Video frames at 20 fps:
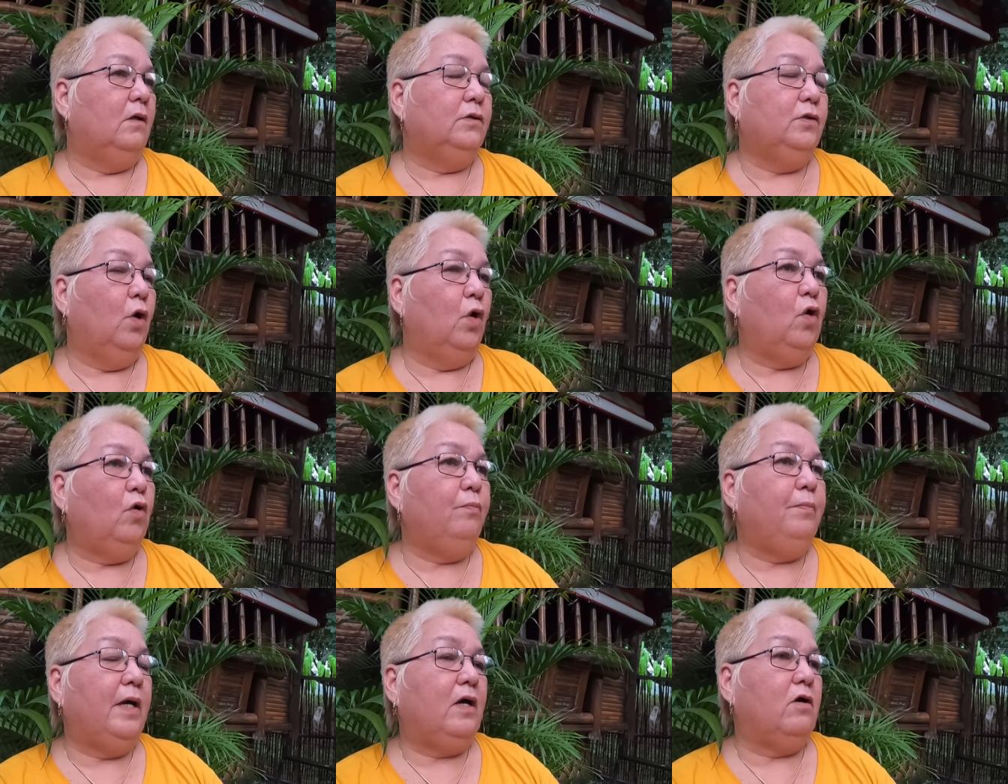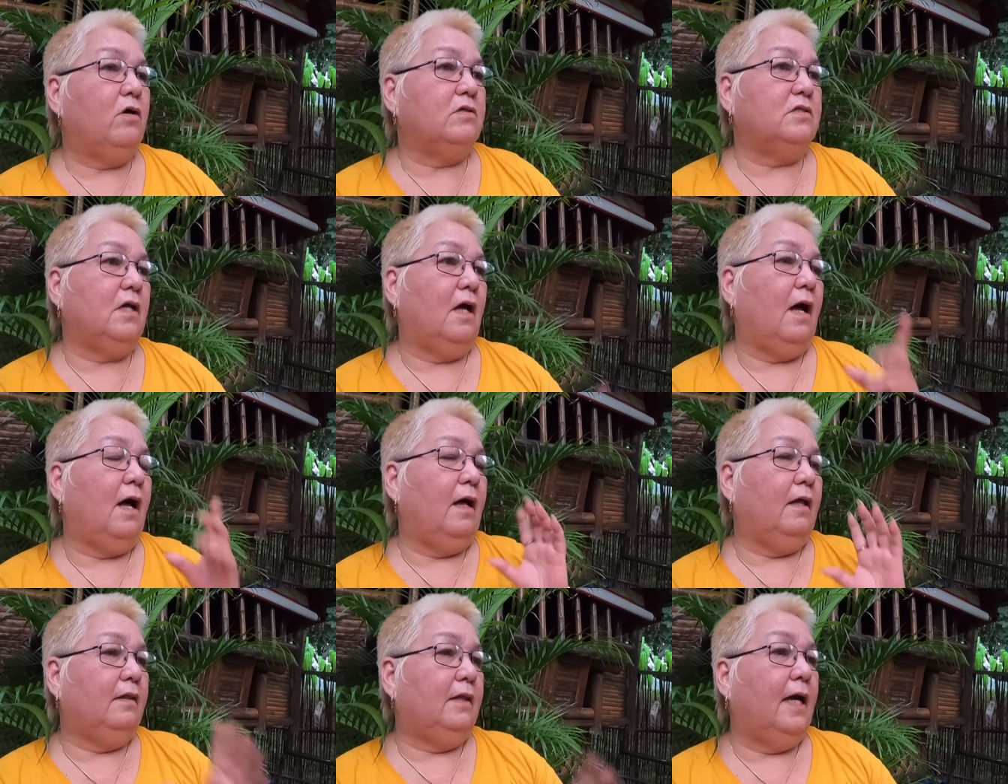No, because
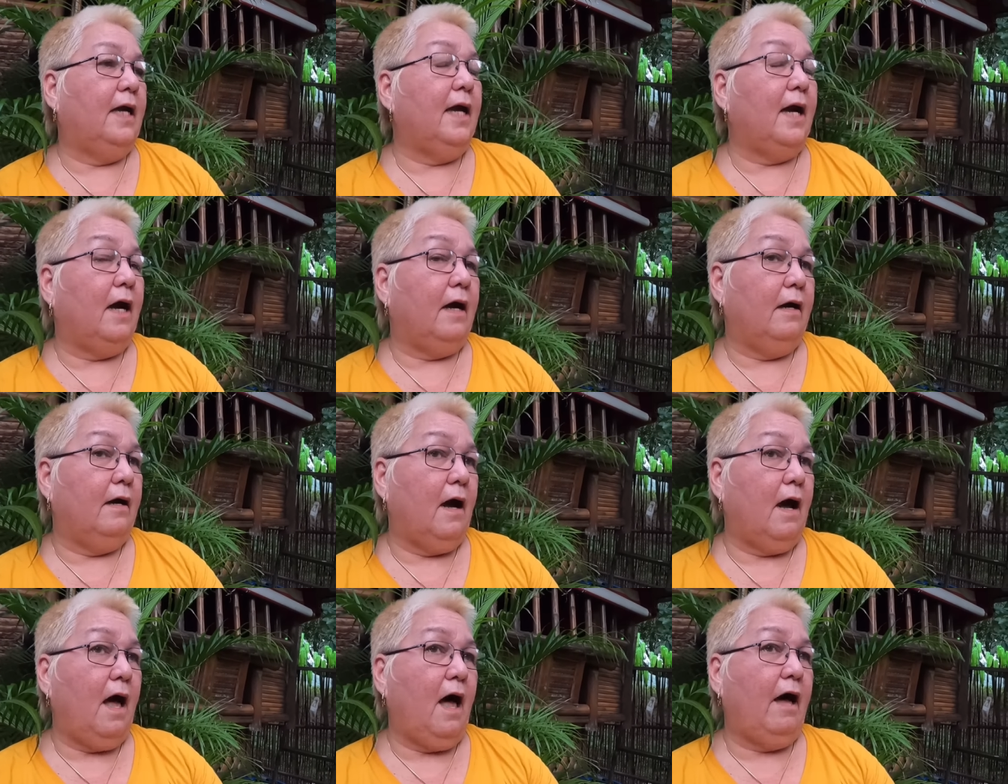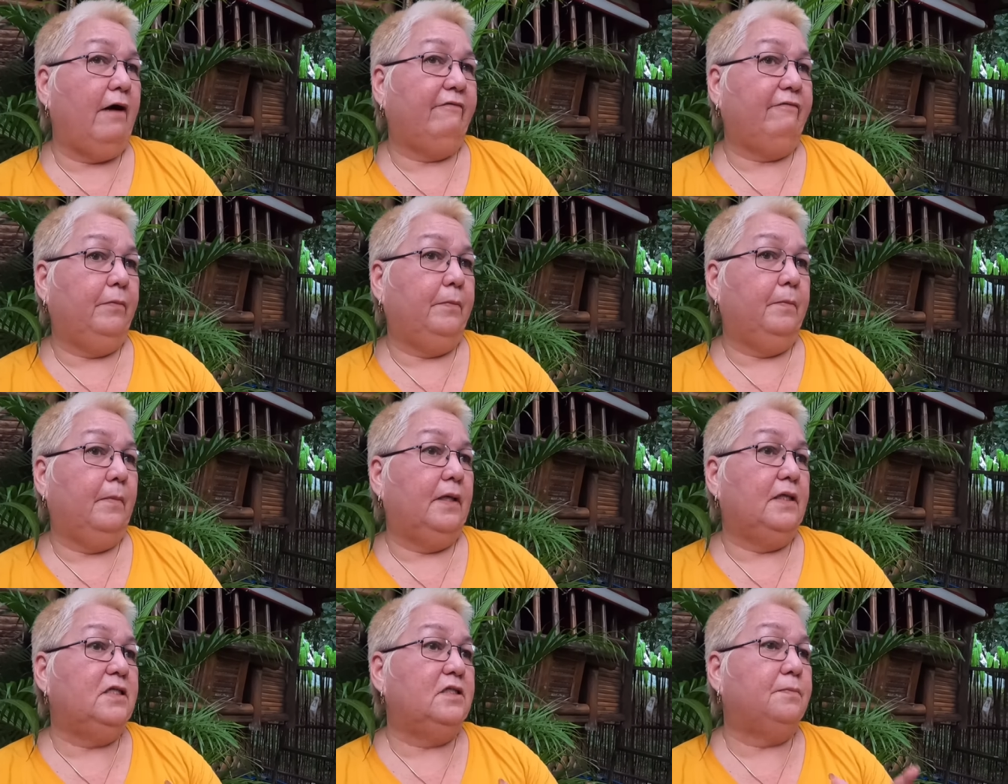uh, they are half
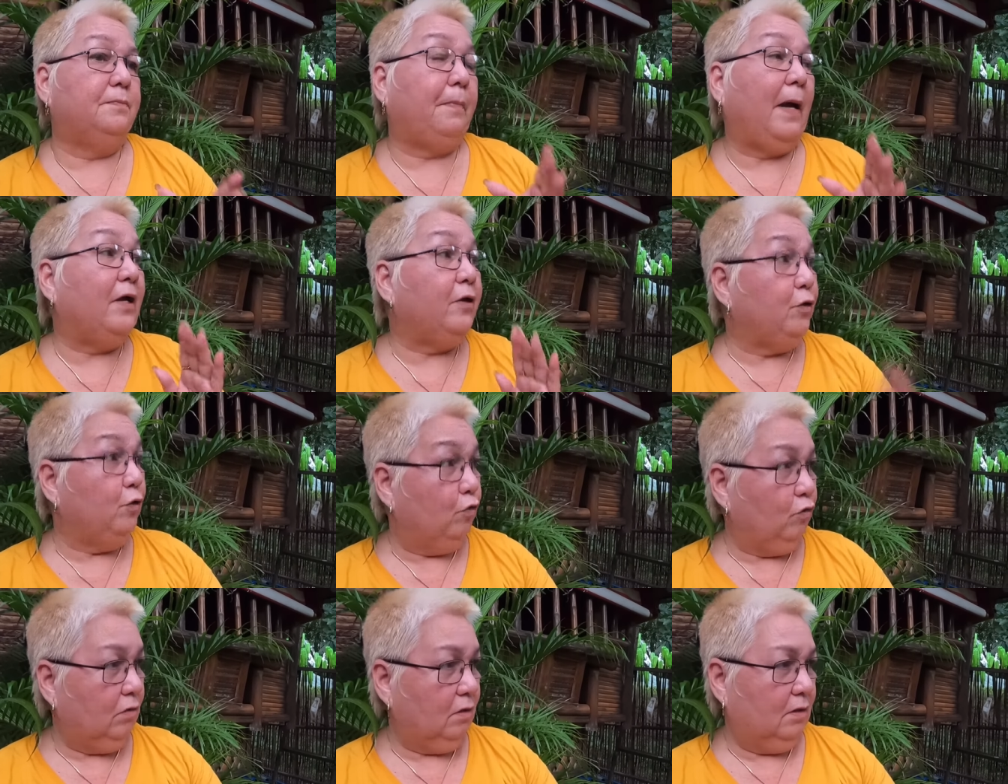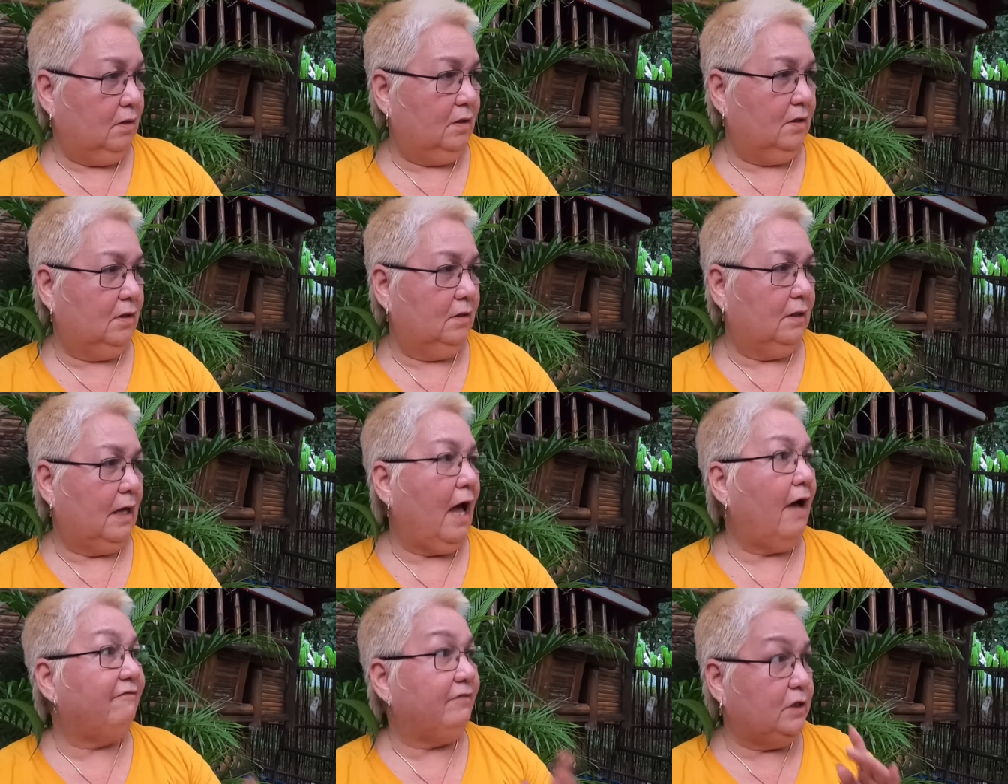Spanish, ah,
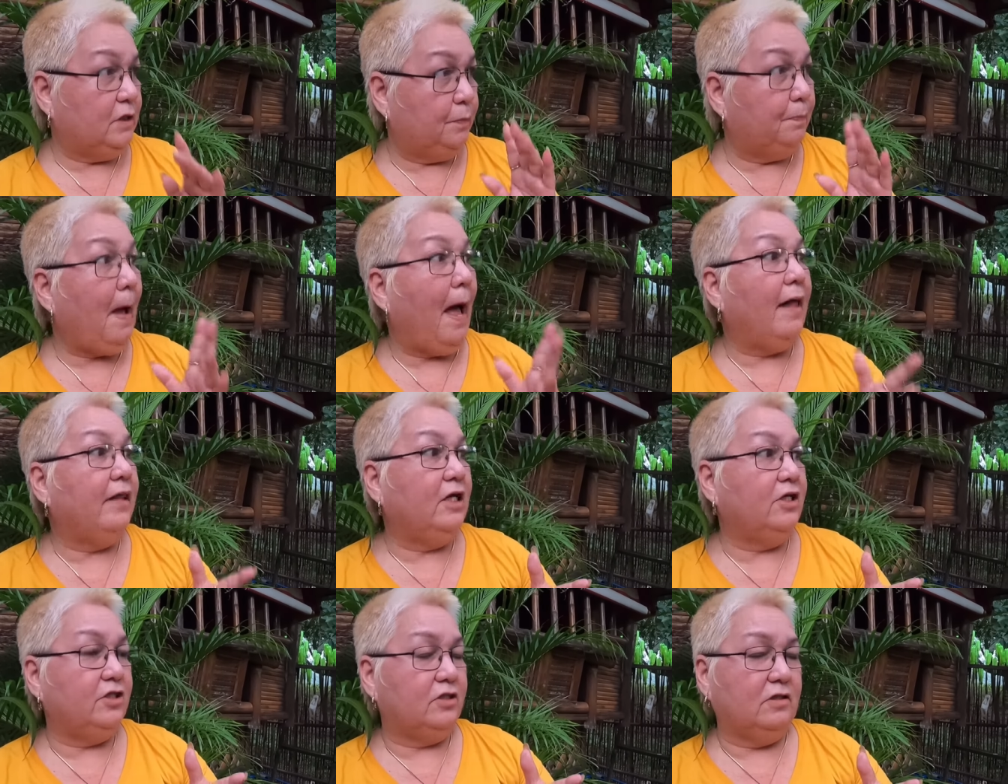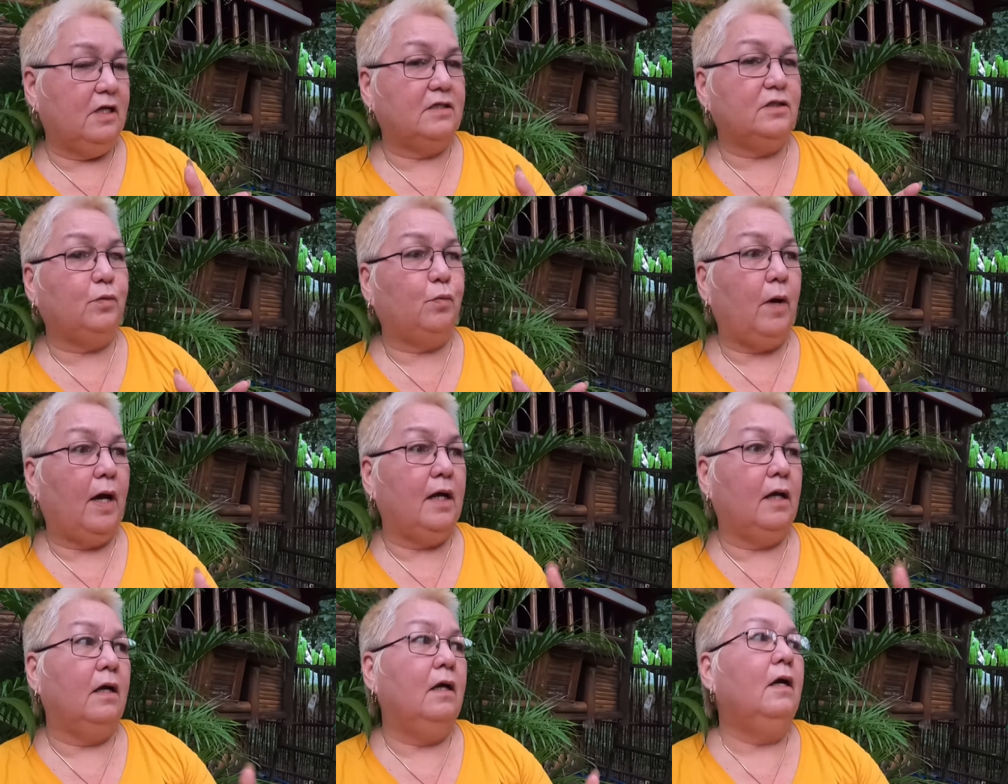half Spanish. That's
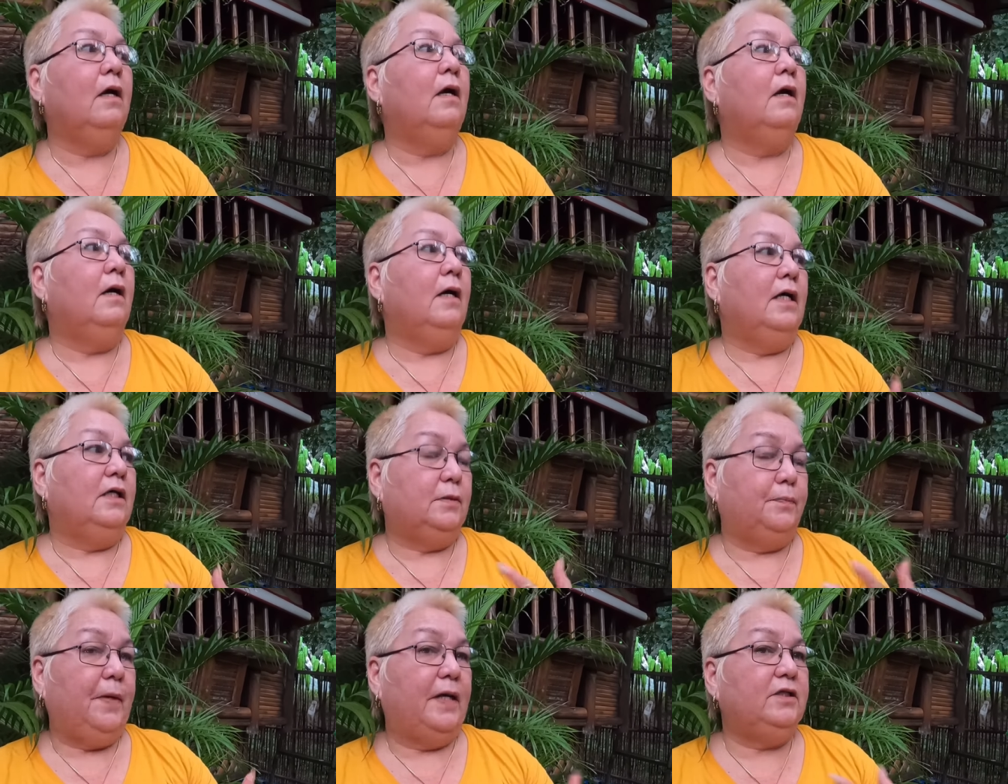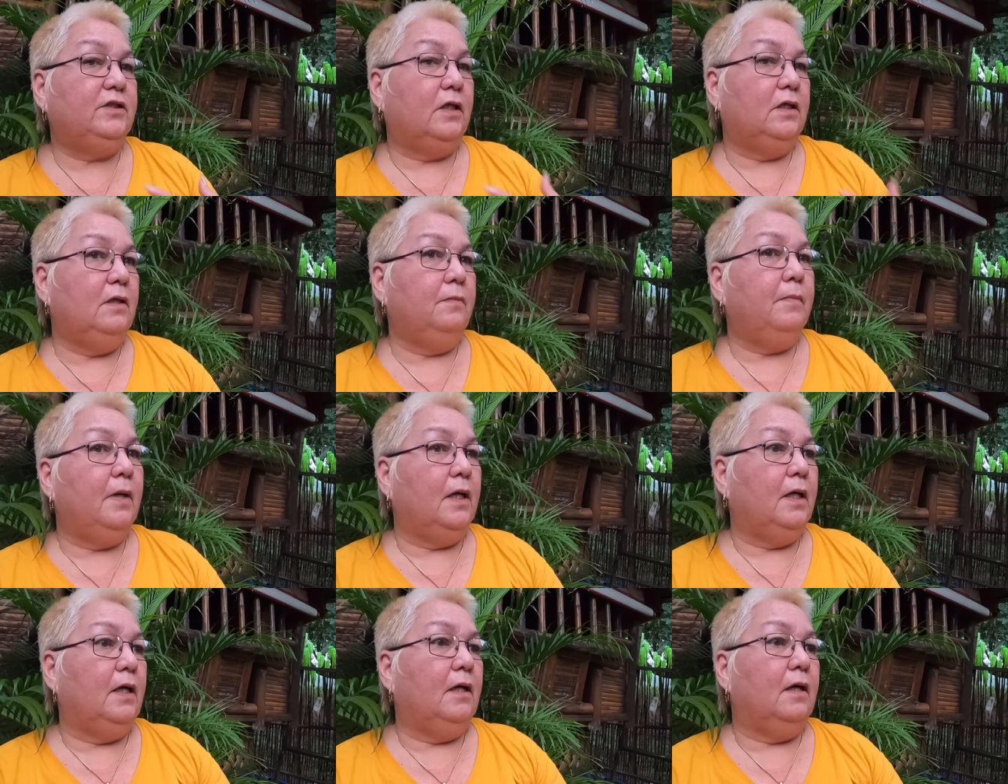okay. why, especially
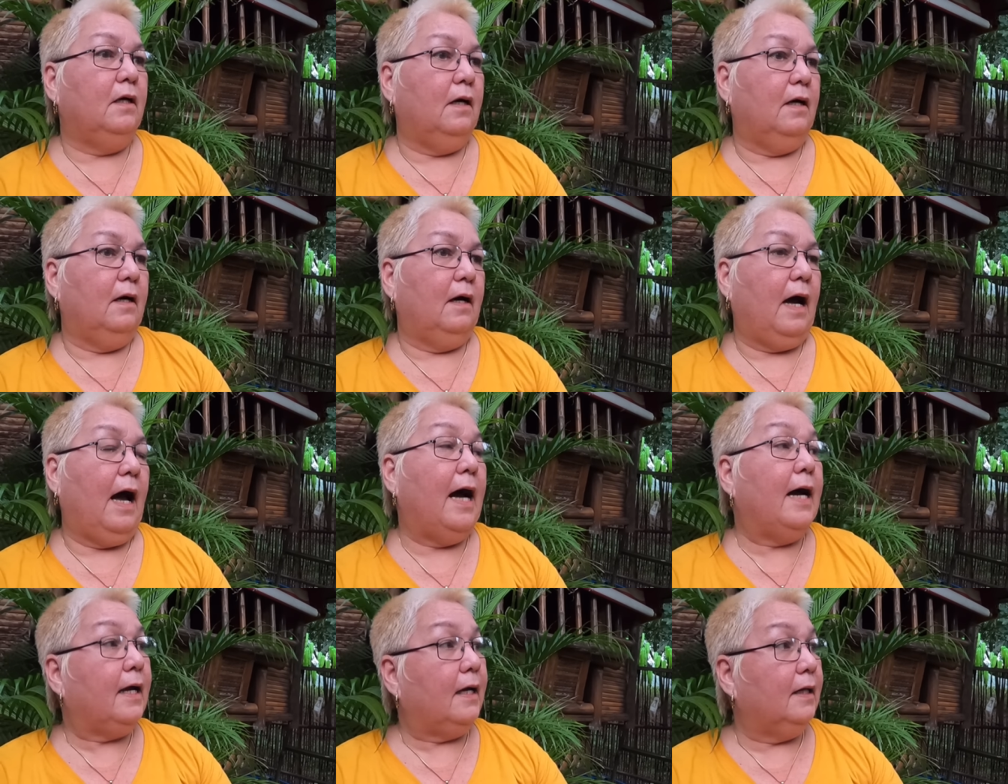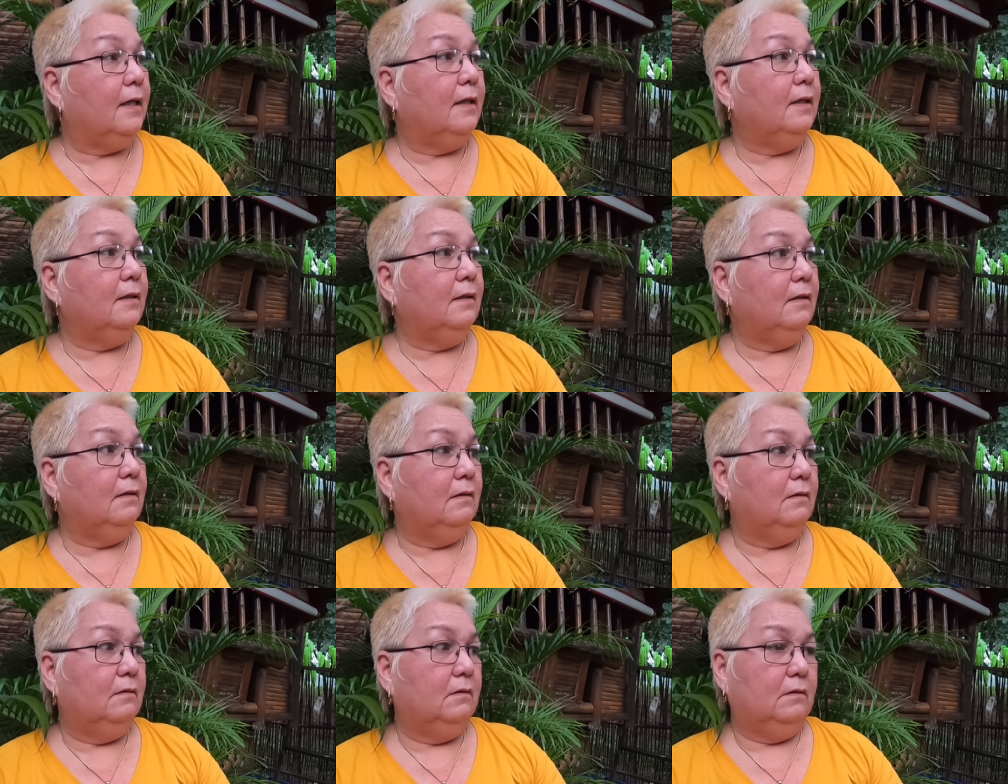my uh, uncle,
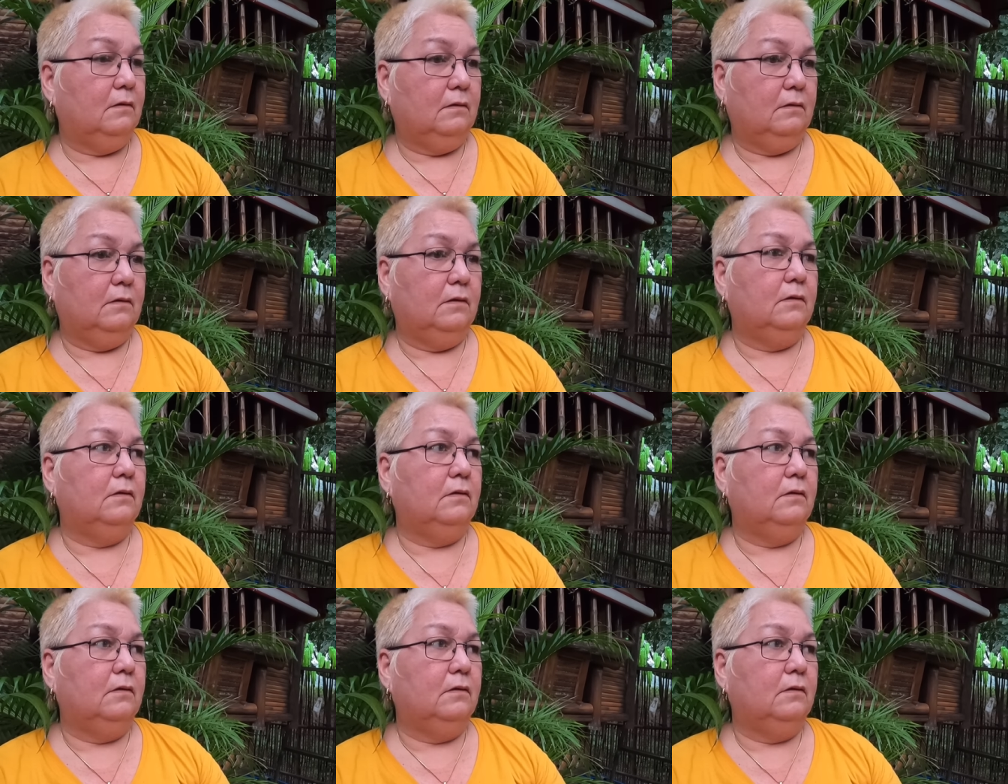mm.